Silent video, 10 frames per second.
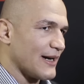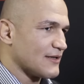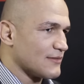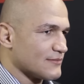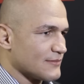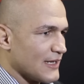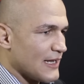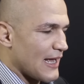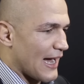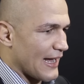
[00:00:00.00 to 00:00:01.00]
I don't.
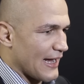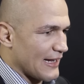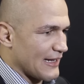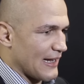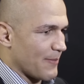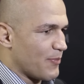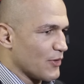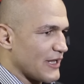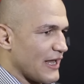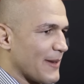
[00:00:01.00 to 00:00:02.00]
I, I, I
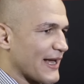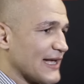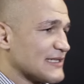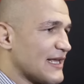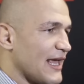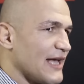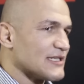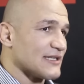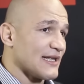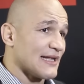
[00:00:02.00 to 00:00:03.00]
put him against the
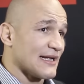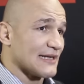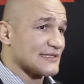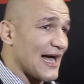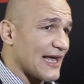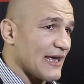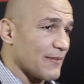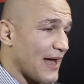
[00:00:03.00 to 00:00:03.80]
cage and then I attack him.